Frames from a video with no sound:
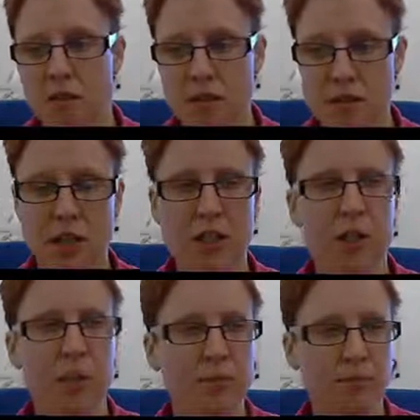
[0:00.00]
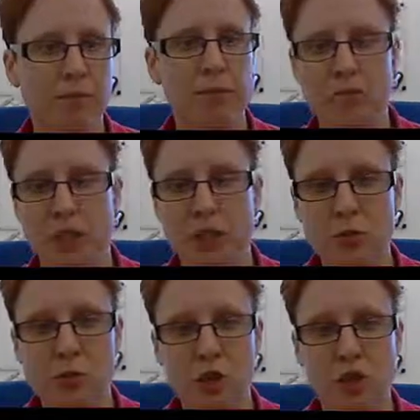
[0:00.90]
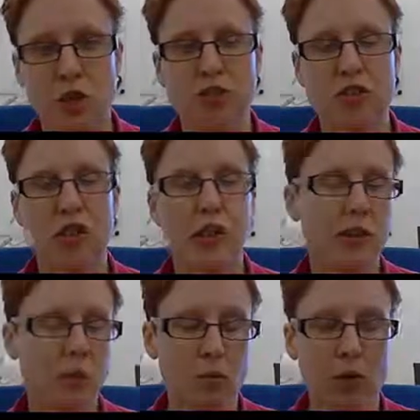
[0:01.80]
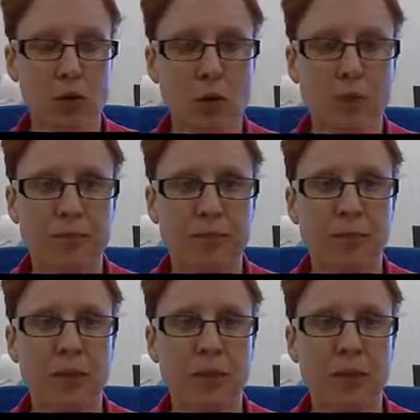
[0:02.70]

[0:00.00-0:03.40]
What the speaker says: See the things we discussed in week 1.